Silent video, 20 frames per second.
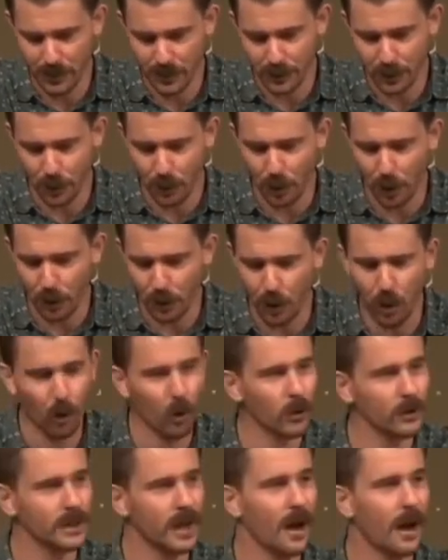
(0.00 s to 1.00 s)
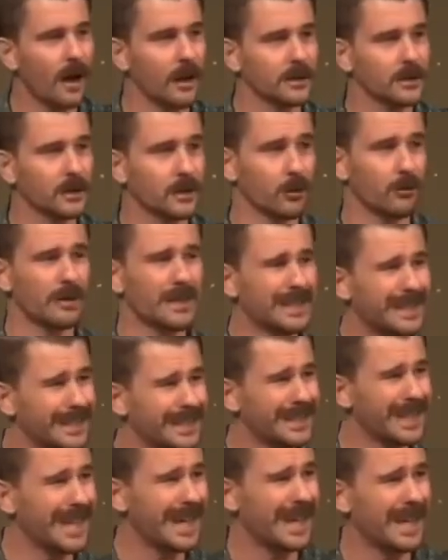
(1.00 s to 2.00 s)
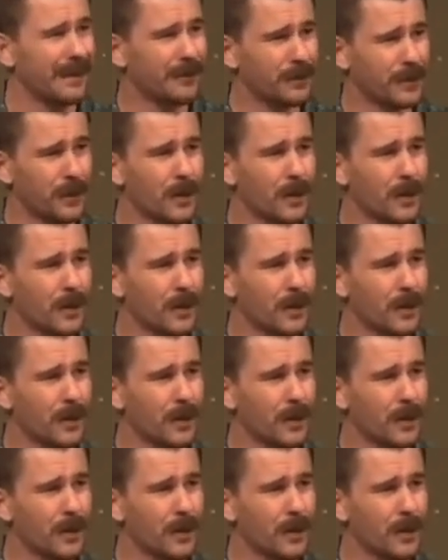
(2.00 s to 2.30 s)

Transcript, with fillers: And so God calls us to receive,